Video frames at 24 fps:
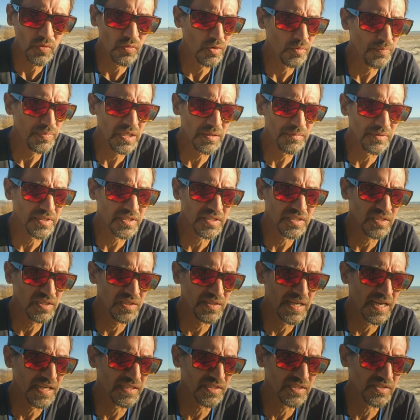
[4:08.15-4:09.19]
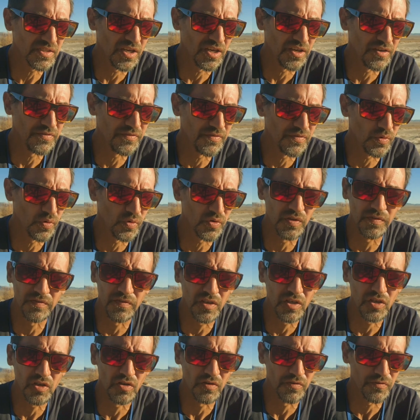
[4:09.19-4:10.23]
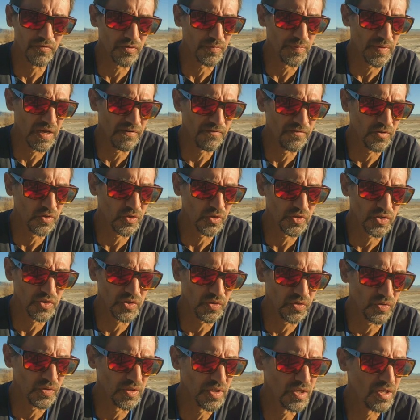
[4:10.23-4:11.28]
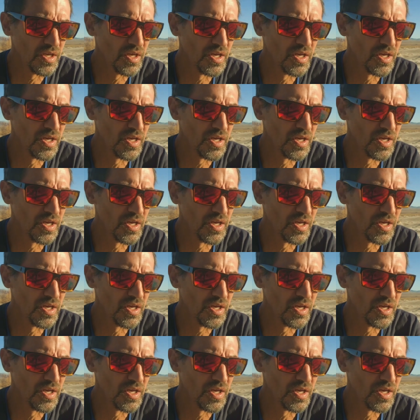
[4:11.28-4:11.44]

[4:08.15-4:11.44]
You won't be able to see that stuff or the video from that photo shoot